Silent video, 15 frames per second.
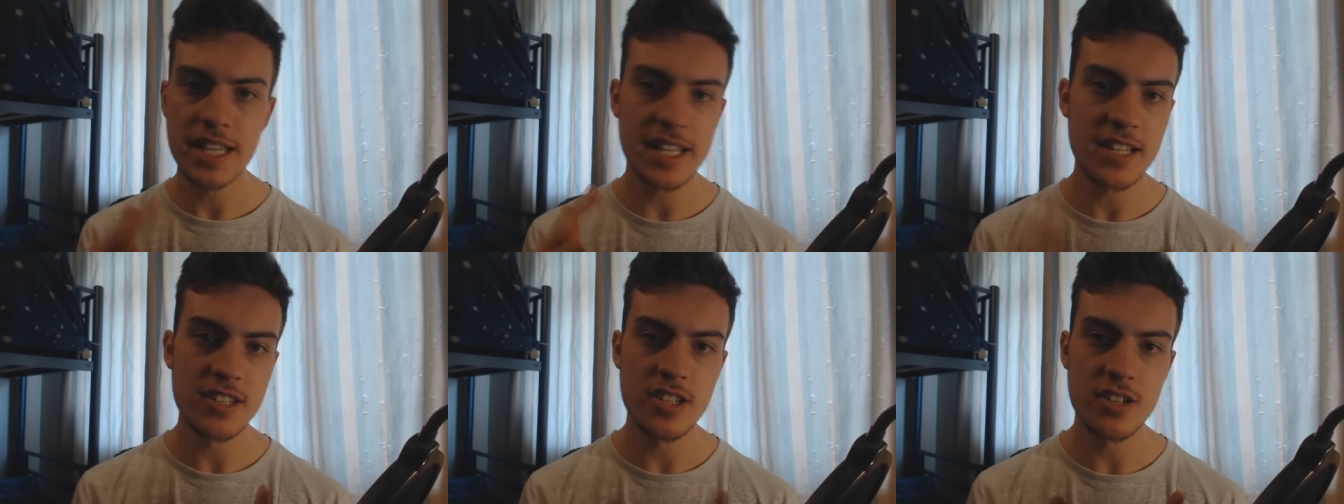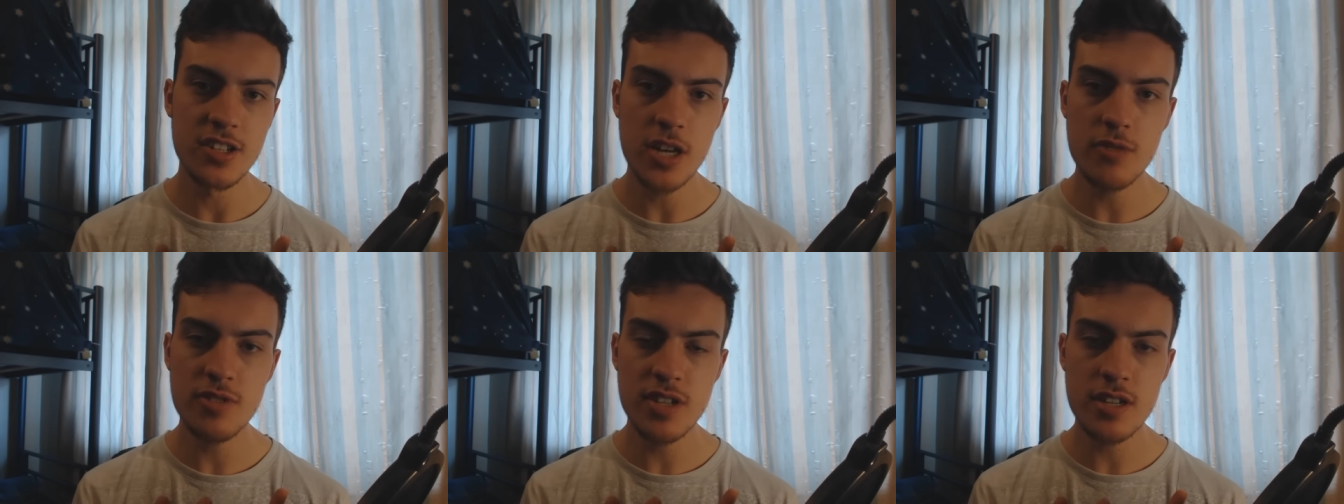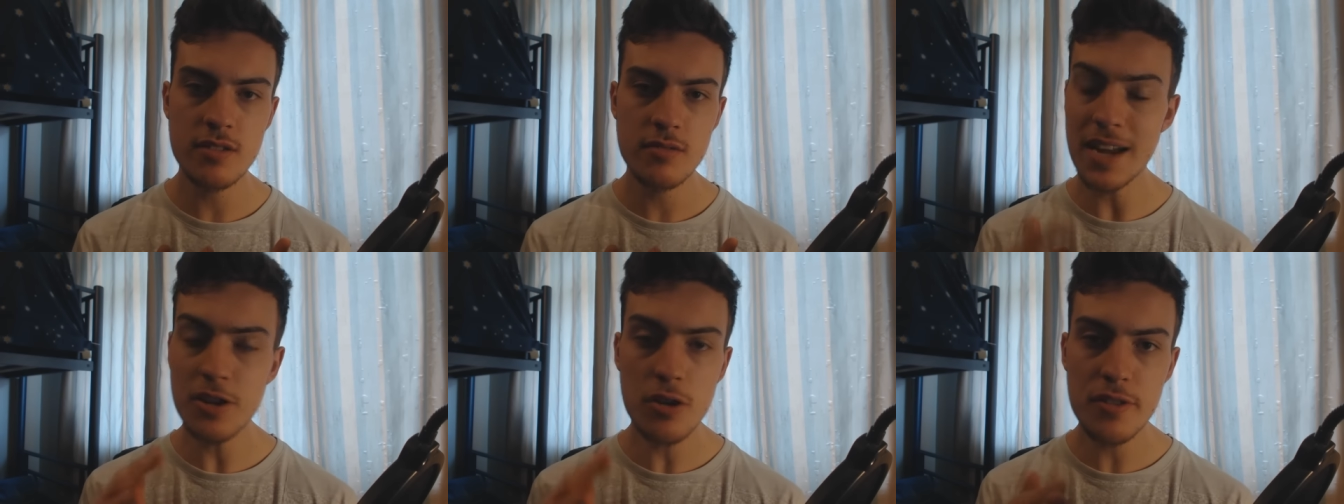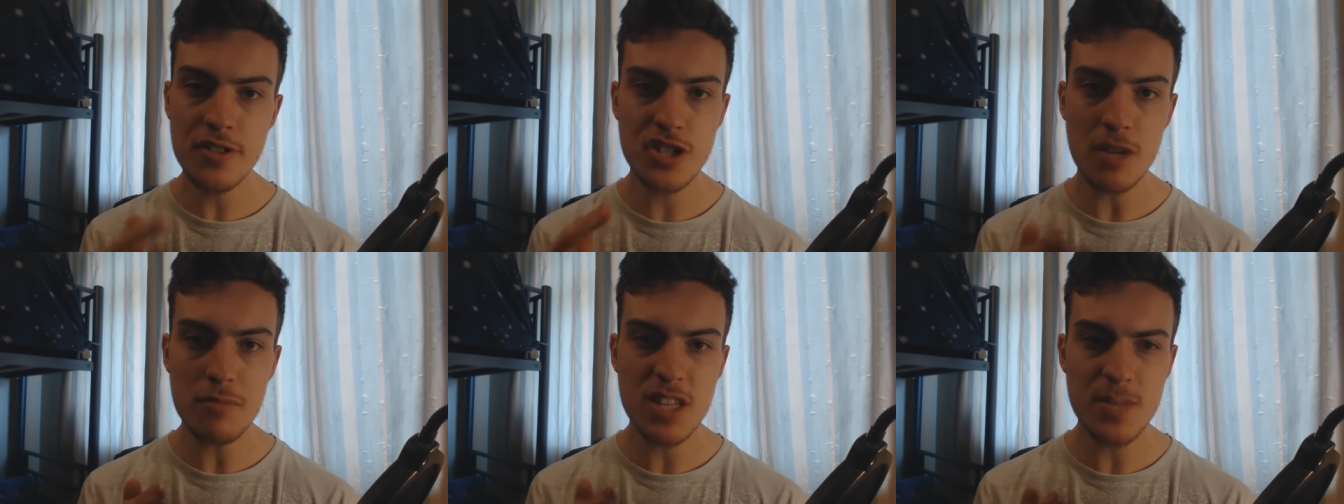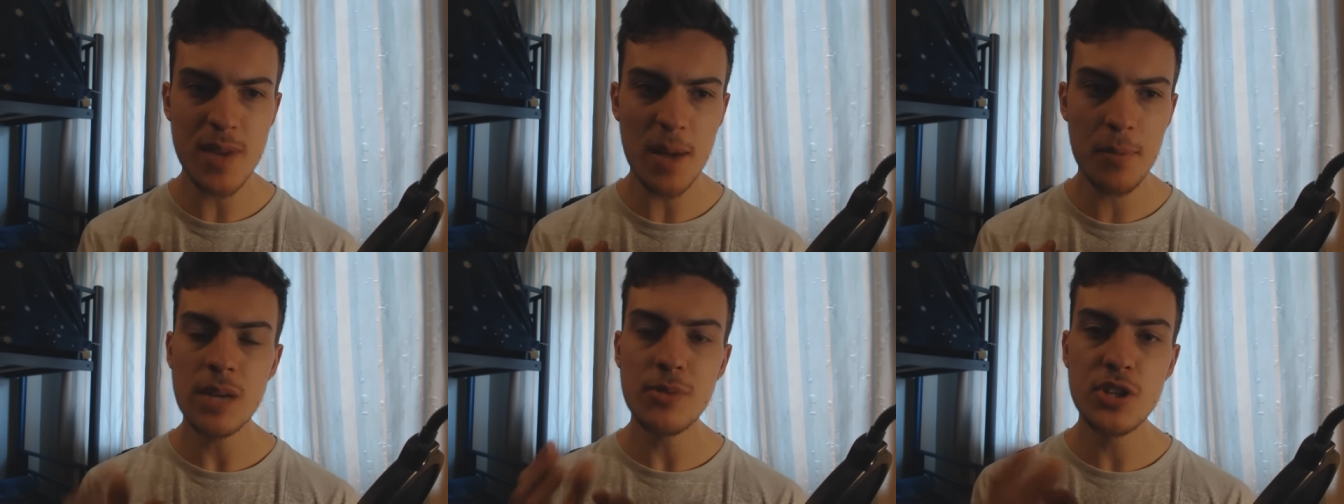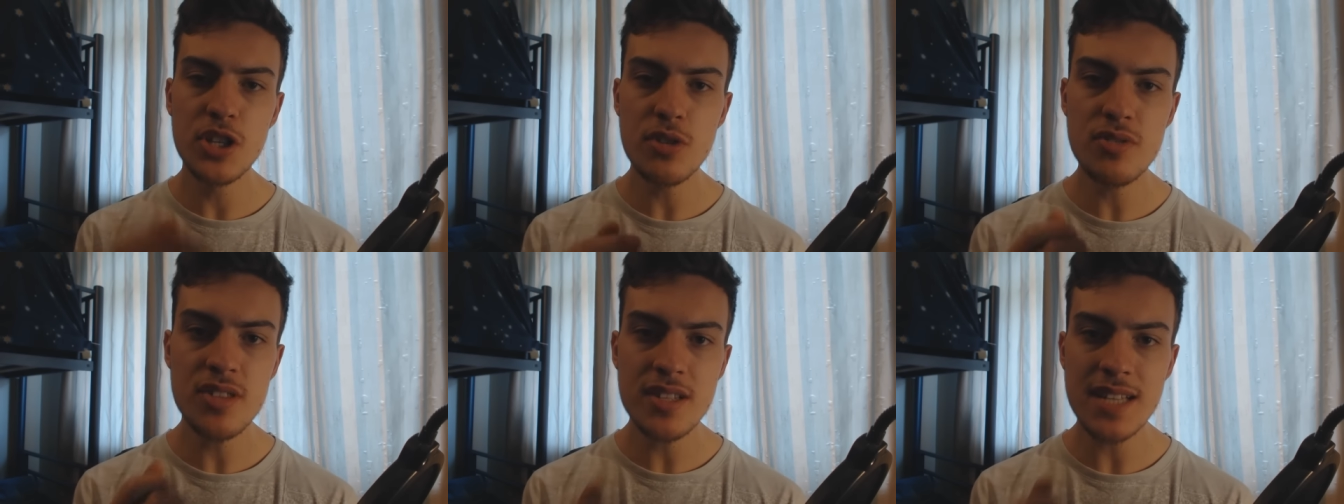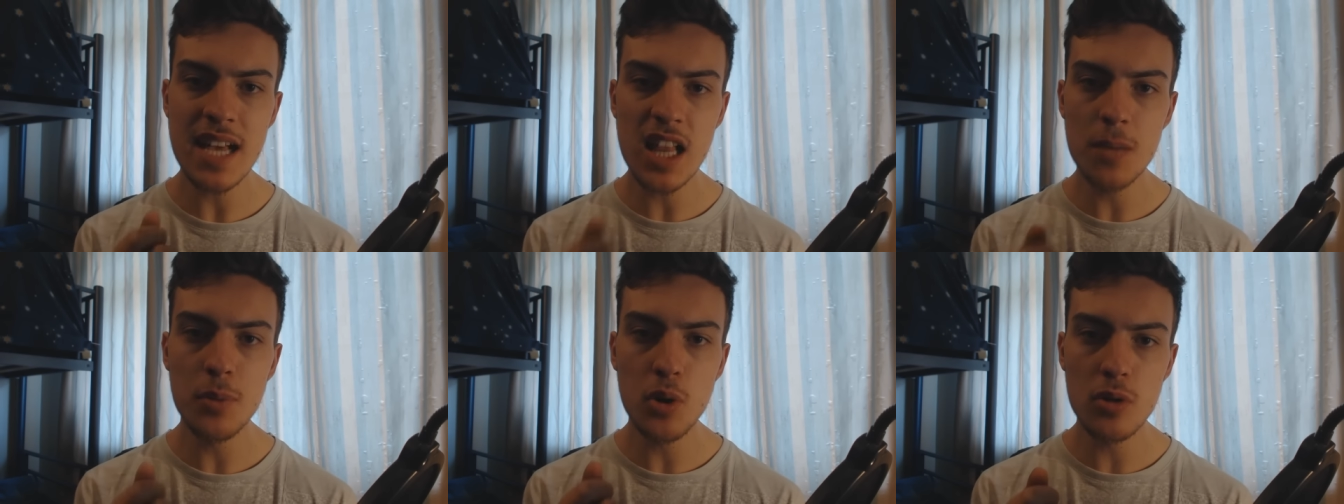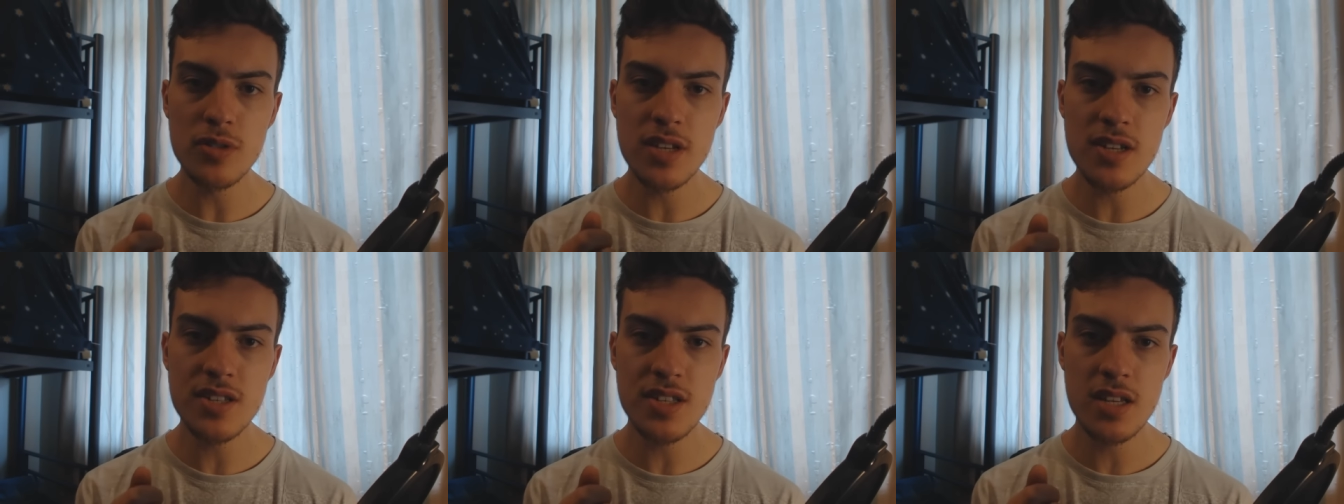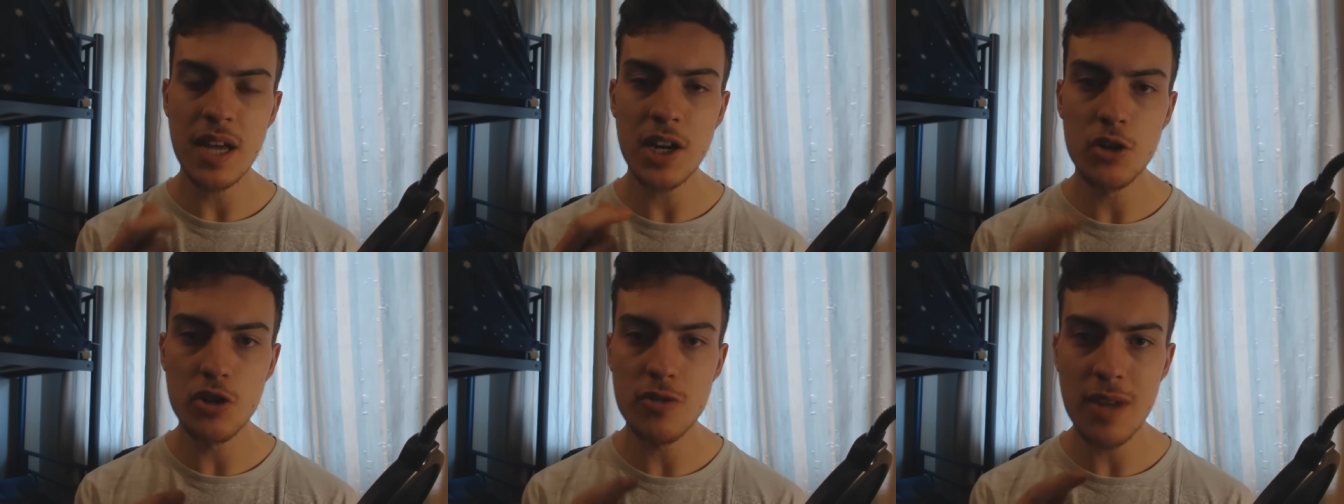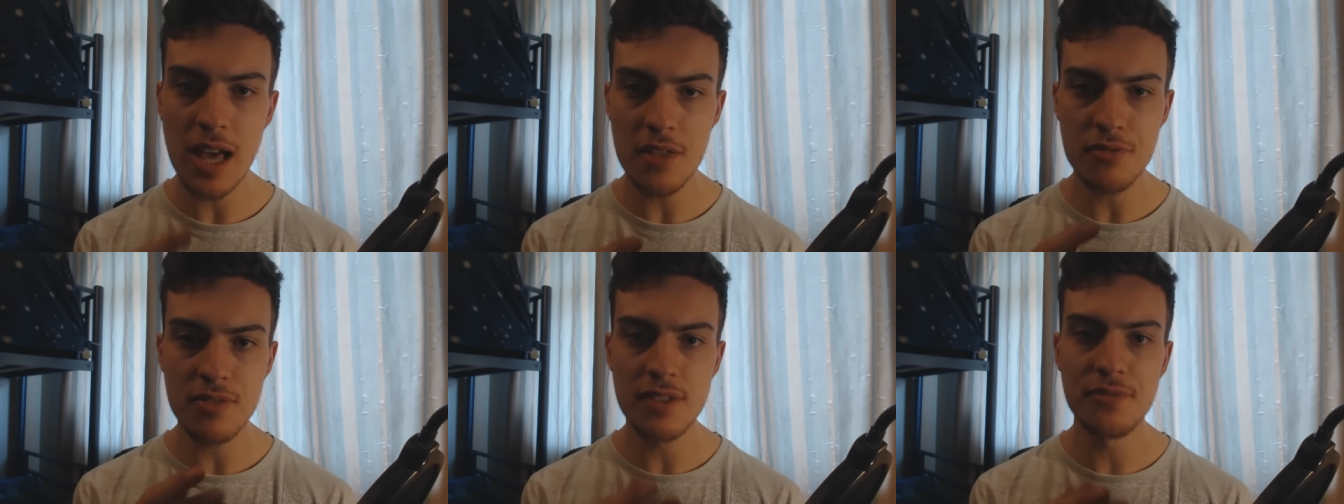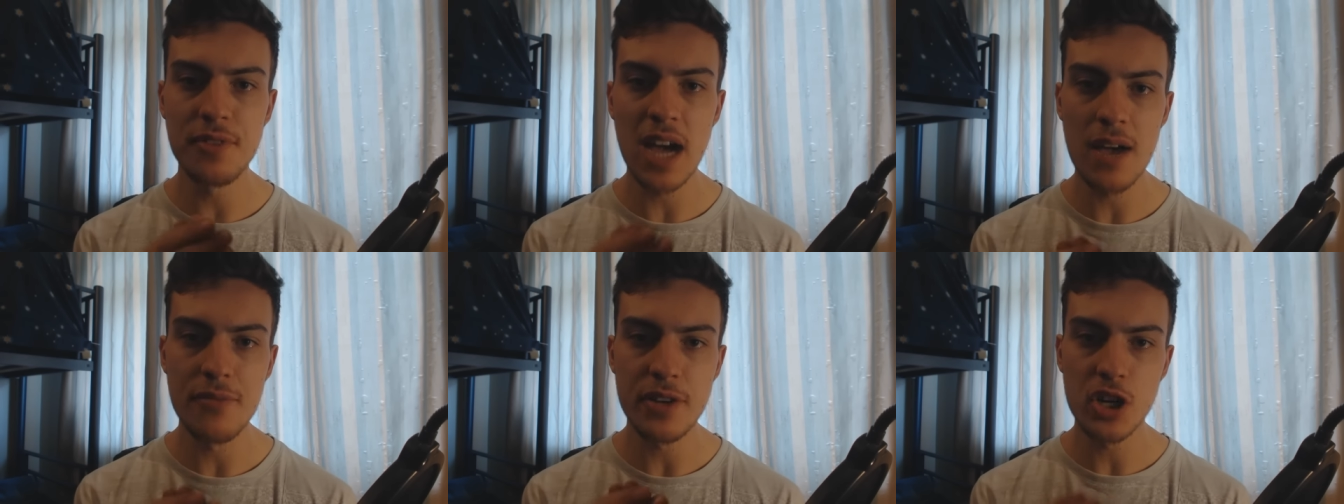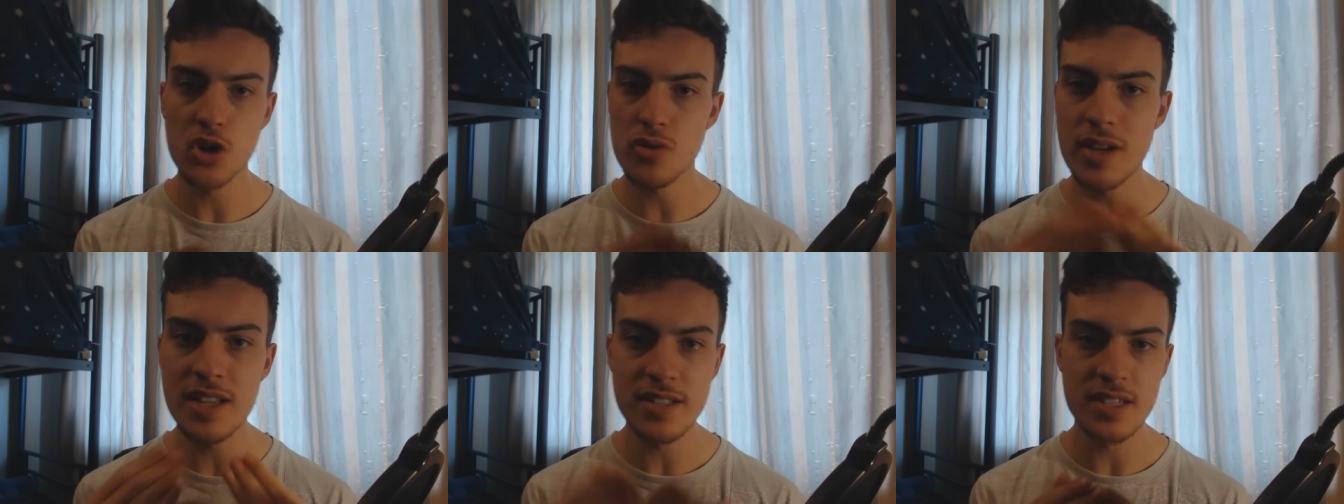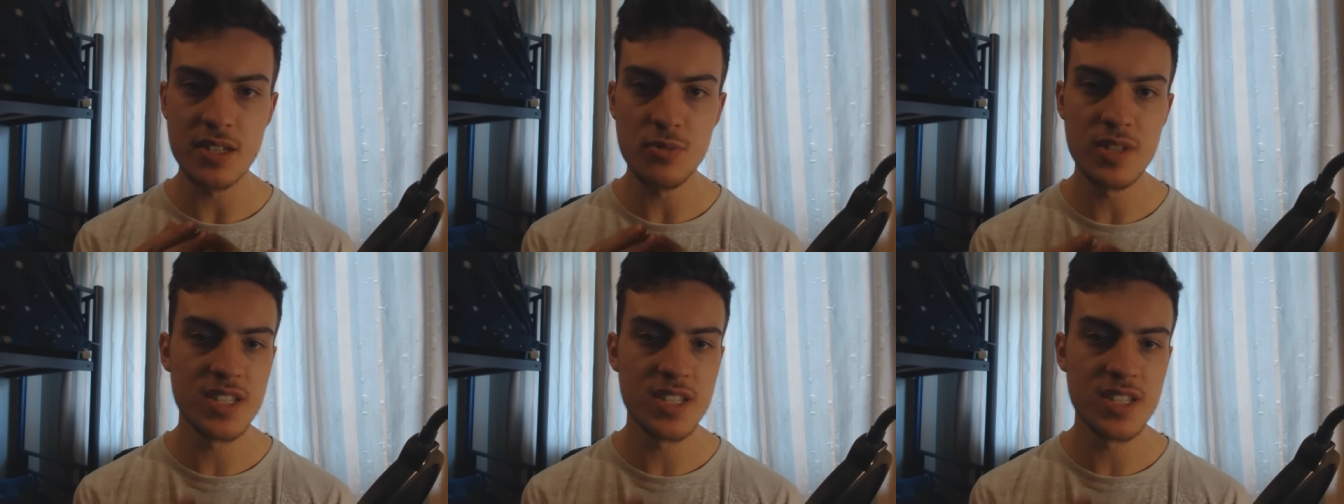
in Kino de Sir Totem, any other zombies map, they would use the teleporters that Group 935 created.